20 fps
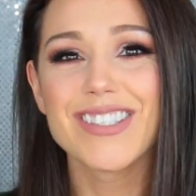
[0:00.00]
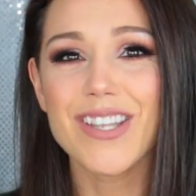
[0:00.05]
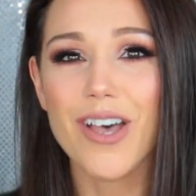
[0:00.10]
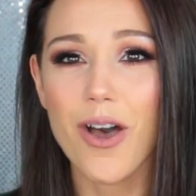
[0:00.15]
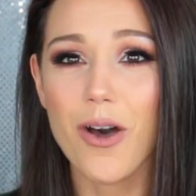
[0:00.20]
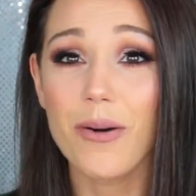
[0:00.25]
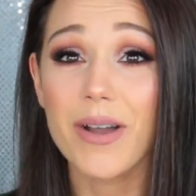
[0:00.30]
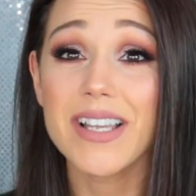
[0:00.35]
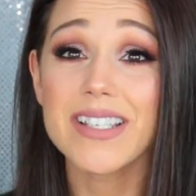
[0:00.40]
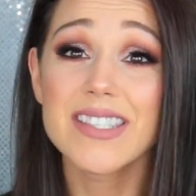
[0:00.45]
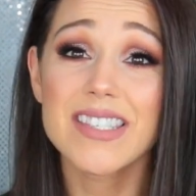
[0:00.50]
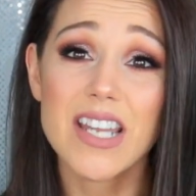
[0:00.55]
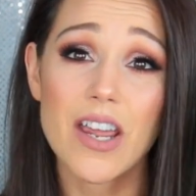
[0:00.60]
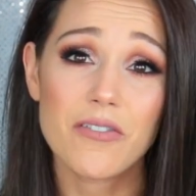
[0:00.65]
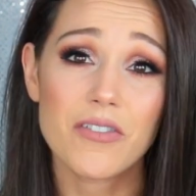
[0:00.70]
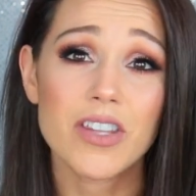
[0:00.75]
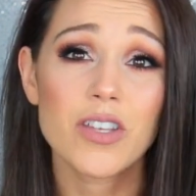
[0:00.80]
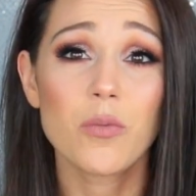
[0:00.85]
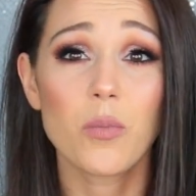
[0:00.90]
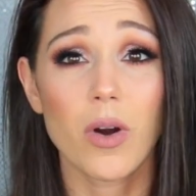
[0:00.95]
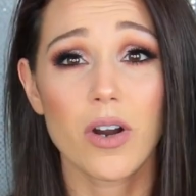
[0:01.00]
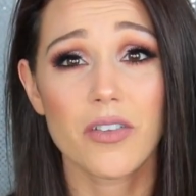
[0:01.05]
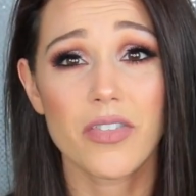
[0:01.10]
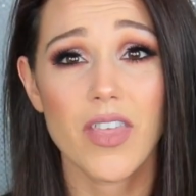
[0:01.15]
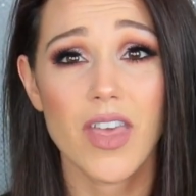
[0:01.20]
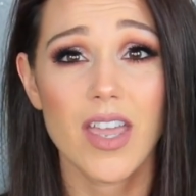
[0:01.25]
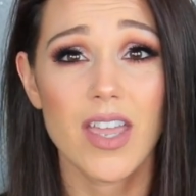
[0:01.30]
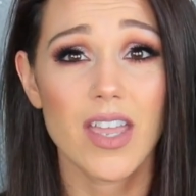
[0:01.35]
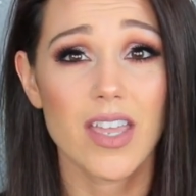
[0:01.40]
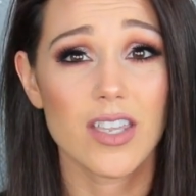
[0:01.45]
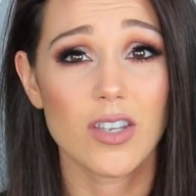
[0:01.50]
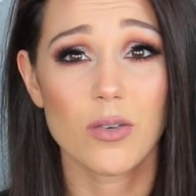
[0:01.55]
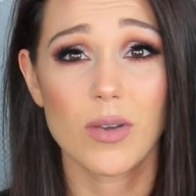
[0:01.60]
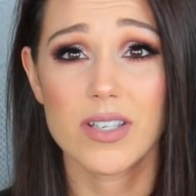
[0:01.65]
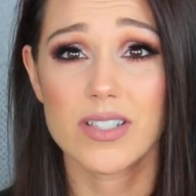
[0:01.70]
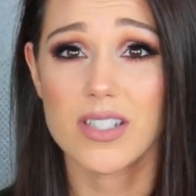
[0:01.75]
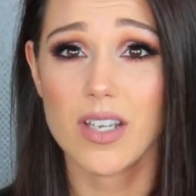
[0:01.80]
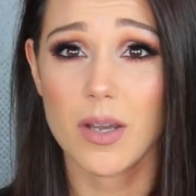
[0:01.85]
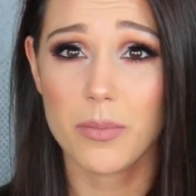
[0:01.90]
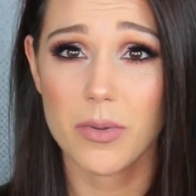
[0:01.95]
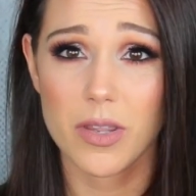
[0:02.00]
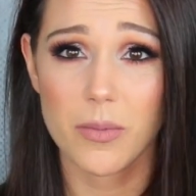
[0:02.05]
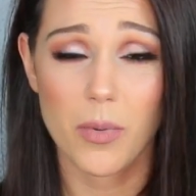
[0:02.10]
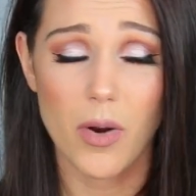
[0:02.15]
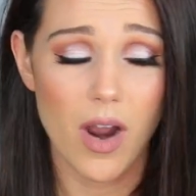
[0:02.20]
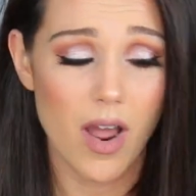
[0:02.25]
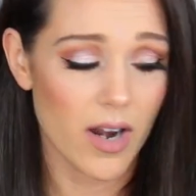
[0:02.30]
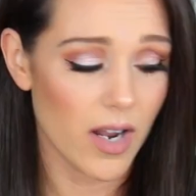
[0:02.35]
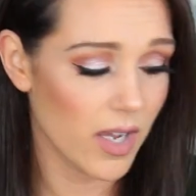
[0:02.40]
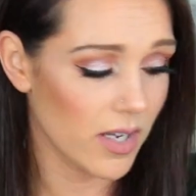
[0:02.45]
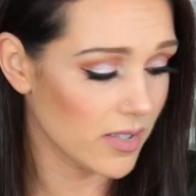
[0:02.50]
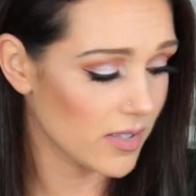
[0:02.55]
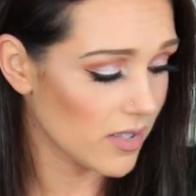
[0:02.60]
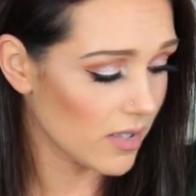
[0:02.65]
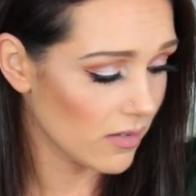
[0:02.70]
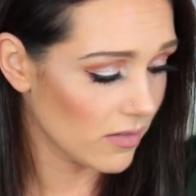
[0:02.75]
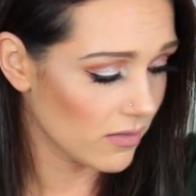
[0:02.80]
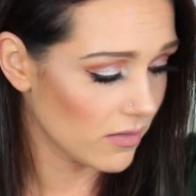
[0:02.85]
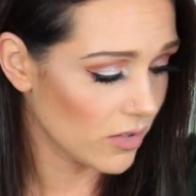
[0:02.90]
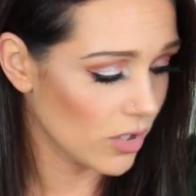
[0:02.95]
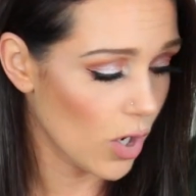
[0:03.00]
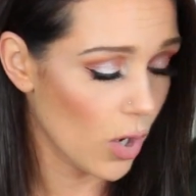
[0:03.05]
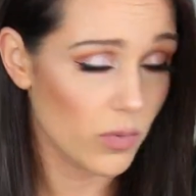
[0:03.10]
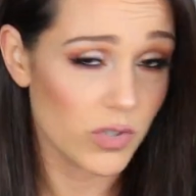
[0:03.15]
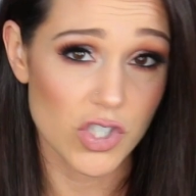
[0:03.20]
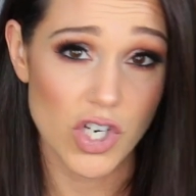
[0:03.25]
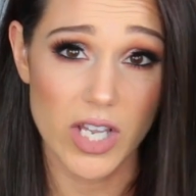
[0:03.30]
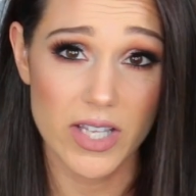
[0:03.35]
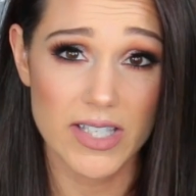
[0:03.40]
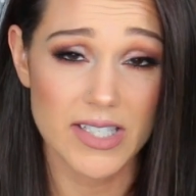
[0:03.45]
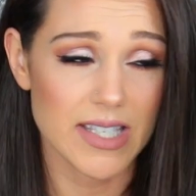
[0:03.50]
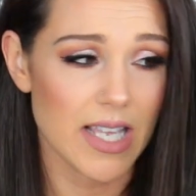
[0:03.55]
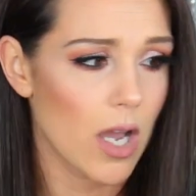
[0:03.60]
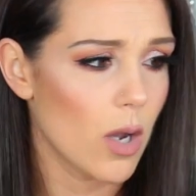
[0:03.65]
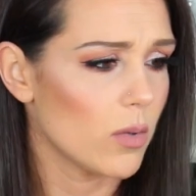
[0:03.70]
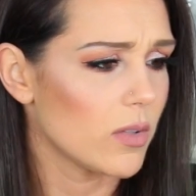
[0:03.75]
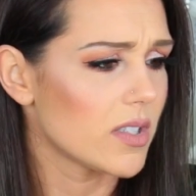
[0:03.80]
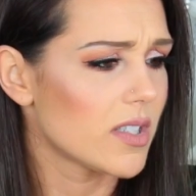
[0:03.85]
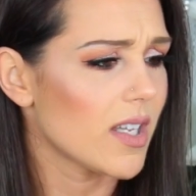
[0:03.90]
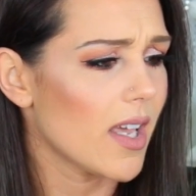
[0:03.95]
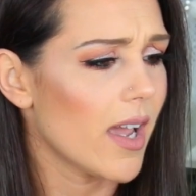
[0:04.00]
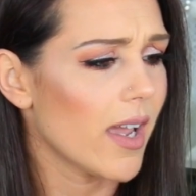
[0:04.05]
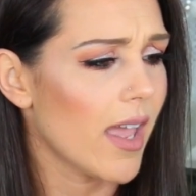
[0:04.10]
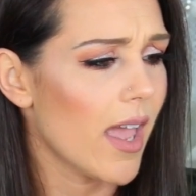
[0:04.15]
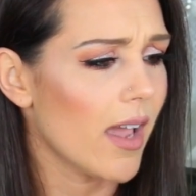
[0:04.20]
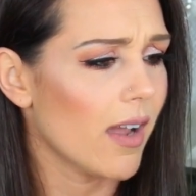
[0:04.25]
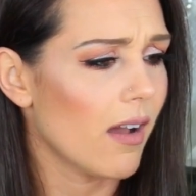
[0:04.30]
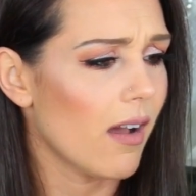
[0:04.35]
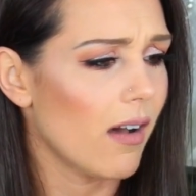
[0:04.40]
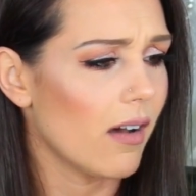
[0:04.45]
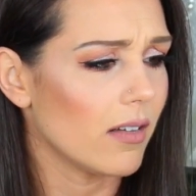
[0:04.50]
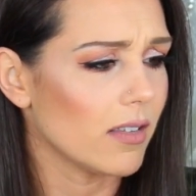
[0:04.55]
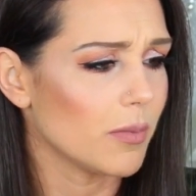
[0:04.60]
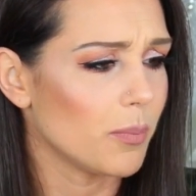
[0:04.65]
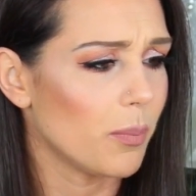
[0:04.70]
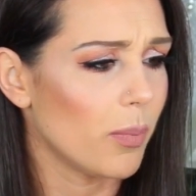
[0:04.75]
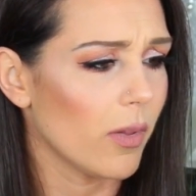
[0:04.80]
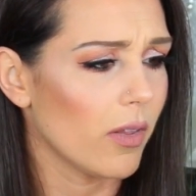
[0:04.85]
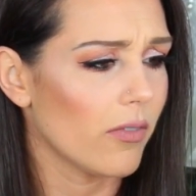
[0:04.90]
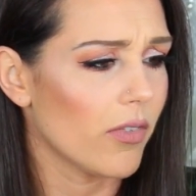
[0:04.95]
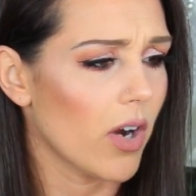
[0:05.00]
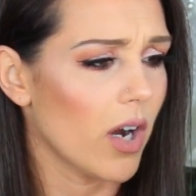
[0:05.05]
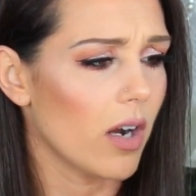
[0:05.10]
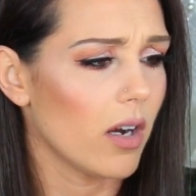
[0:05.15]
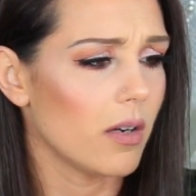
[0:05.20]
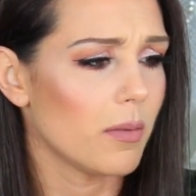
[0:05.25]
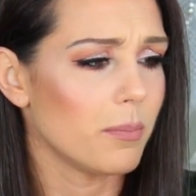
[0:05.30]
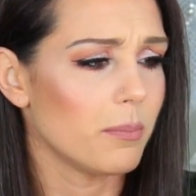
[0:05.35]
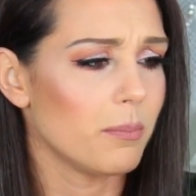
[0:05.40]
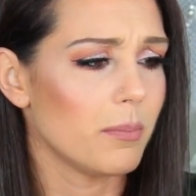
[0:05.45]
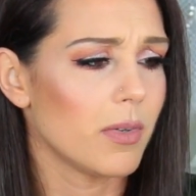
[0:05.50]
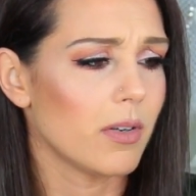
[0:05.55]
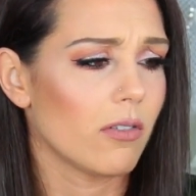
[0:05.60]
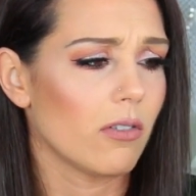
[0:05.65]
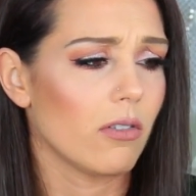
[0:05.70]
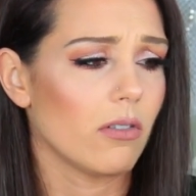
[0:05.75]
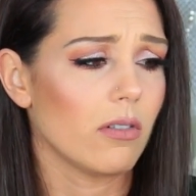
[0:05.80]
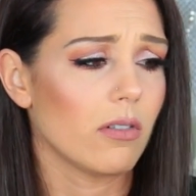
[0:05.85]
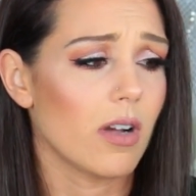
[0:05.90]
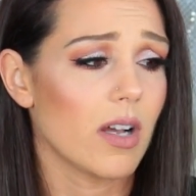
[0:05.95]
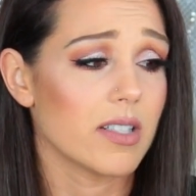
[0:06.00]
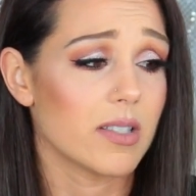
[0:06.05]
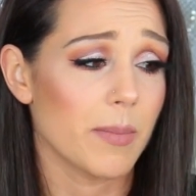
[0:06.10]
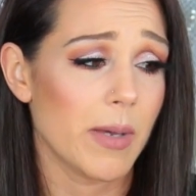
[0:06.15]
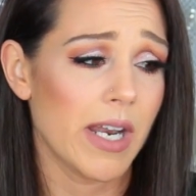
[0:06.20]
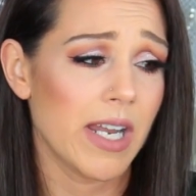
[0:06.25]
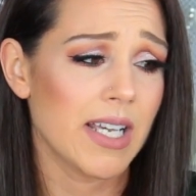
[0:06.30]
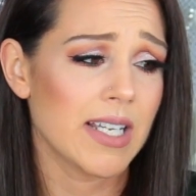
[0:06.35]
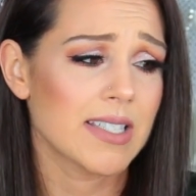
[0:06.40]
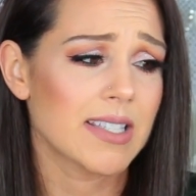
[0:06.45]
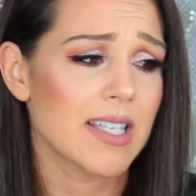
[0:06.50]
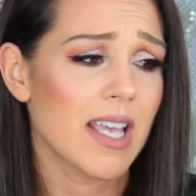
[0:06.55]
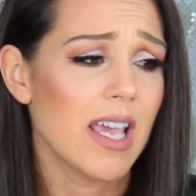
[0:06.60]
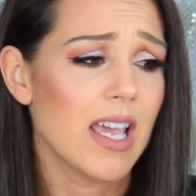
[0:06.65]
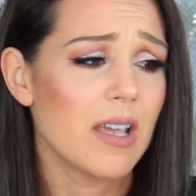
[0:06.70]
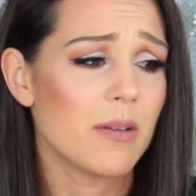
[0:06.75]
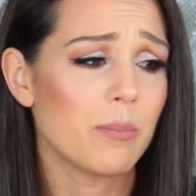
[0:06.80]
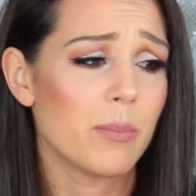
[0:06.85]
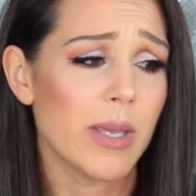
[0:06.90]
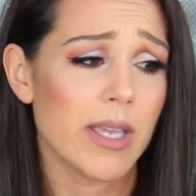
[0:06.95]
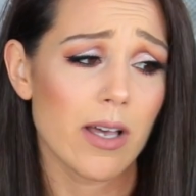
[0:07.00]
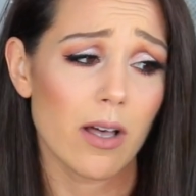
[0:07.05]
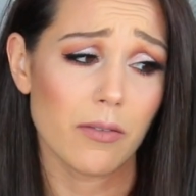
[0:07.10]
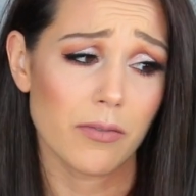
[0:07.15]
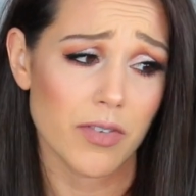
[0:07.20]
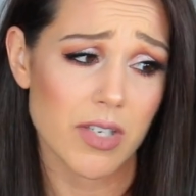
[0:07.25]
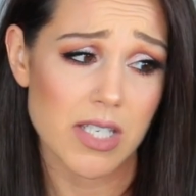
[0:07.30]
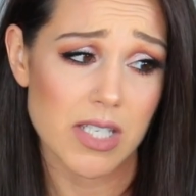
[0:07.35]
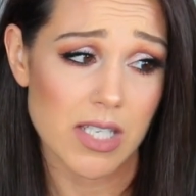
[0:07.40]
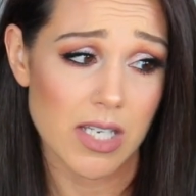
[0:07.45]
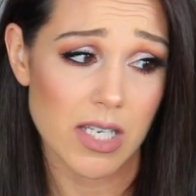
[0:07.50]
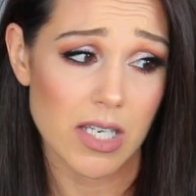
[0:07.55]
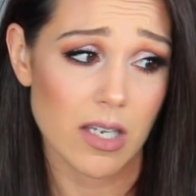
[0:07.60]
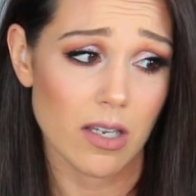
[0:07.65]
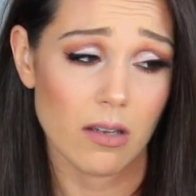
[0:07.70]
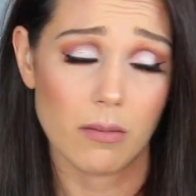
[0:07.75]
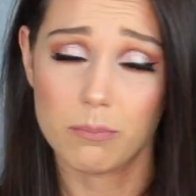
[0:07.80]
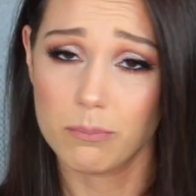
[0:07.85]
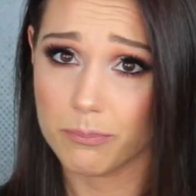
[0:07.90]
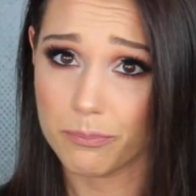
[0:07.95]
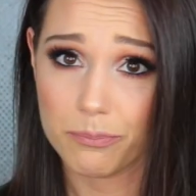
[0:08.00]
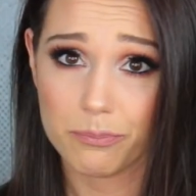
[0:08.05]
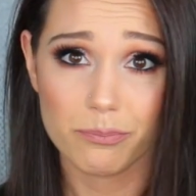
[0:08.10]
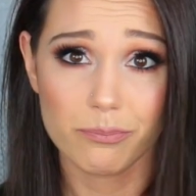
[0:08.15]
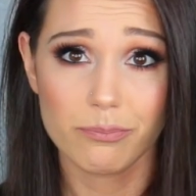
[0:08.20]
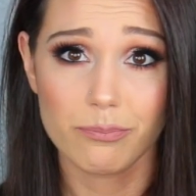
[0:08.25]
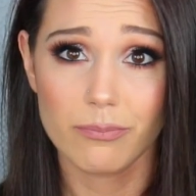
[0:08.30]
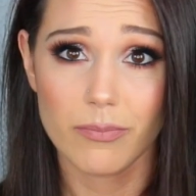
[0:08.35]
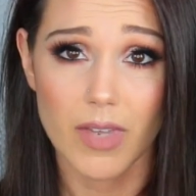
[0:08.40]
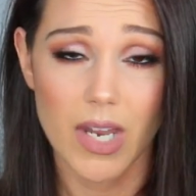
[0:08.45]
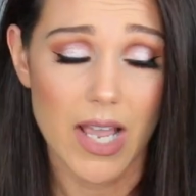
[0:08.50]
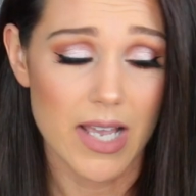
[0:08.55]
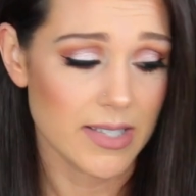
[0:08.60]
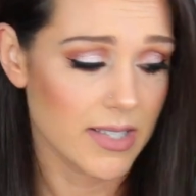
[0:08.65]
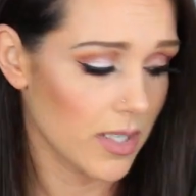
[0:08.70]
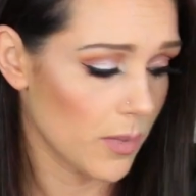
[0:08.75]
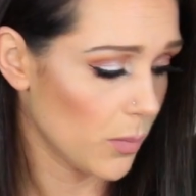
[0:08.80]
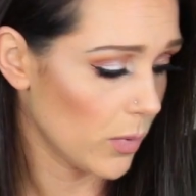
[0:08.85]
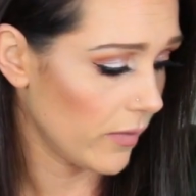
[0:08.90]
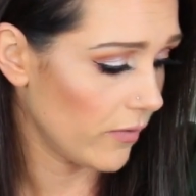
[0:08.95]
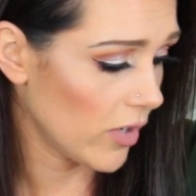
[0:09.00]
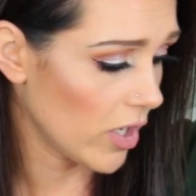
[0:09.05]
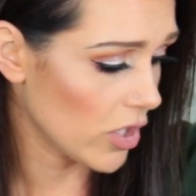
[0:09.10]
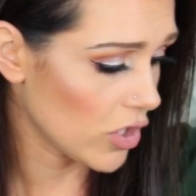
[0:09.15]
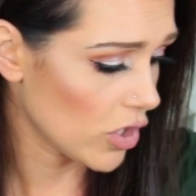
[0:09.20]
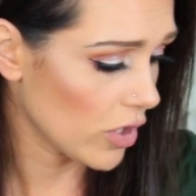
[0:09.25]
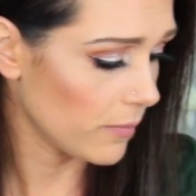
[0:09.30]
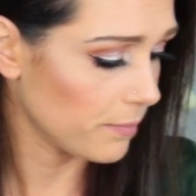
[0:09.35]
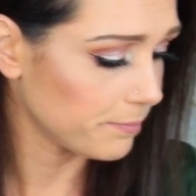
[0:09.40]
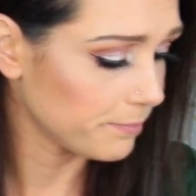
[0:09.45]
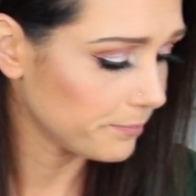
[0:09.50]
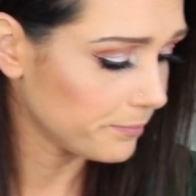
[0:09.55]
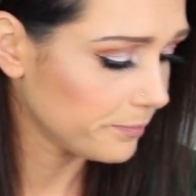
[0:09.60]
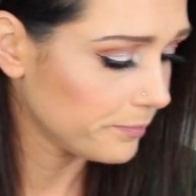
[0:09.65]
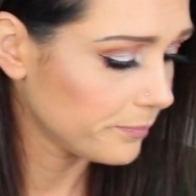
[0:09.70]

So it's definitely worth it. You get double the product. Go and check this out. It's again called Boulevard Mineral Cosmetics, BLVD as an abbreviation.